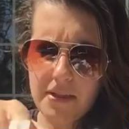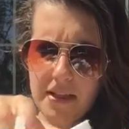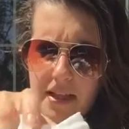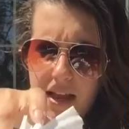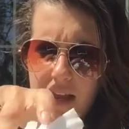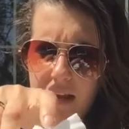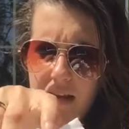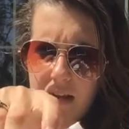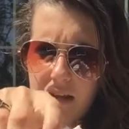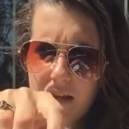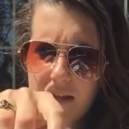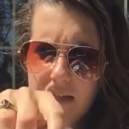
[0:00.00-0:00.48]
and
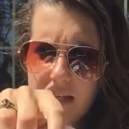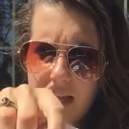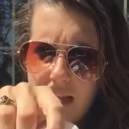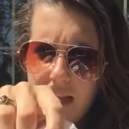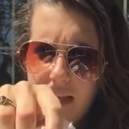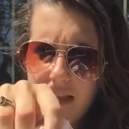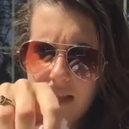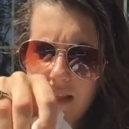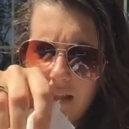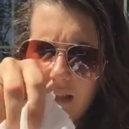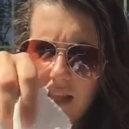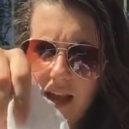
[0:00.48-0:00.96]
then you
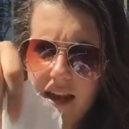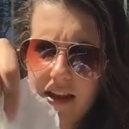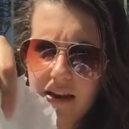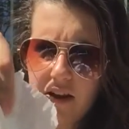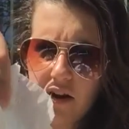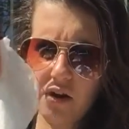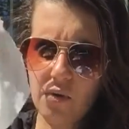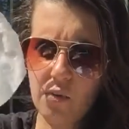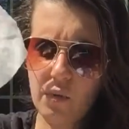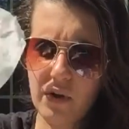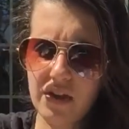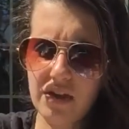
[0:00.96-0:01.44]
take the
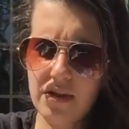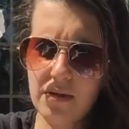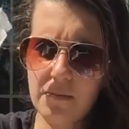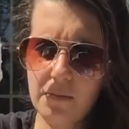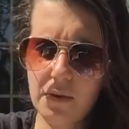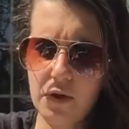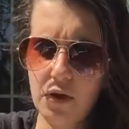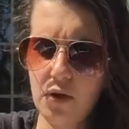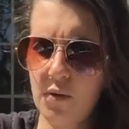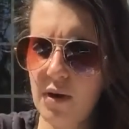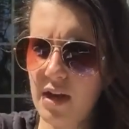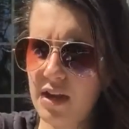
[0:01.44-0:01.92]
liner with the
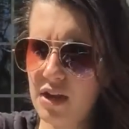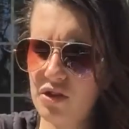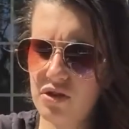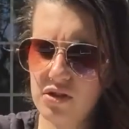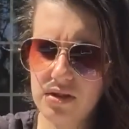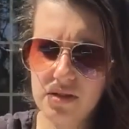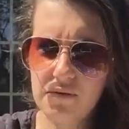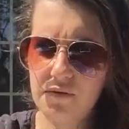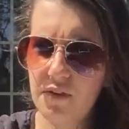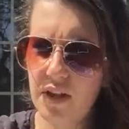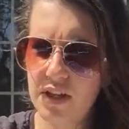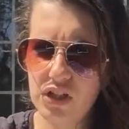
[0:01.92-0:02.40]
poo and
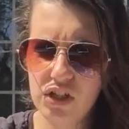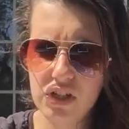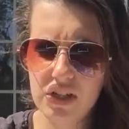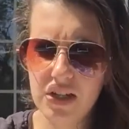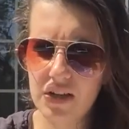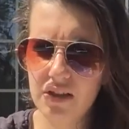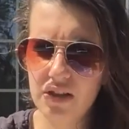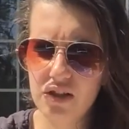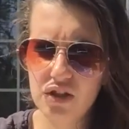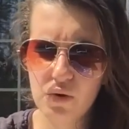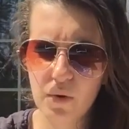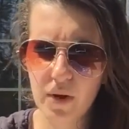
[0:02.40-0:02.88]
you just flush it
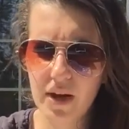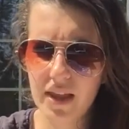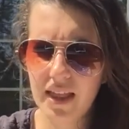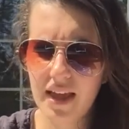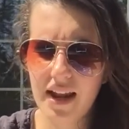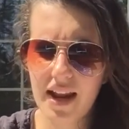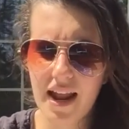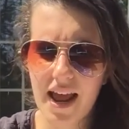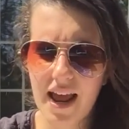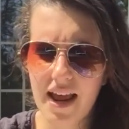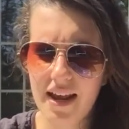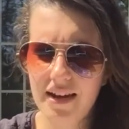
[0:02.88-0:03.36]
down the
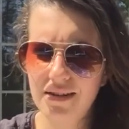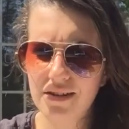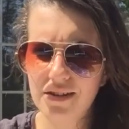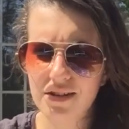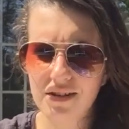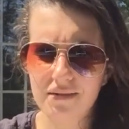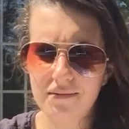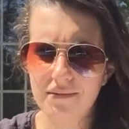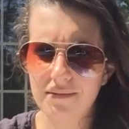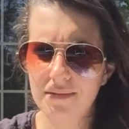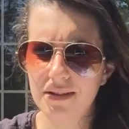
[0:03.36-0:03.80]
toilet, and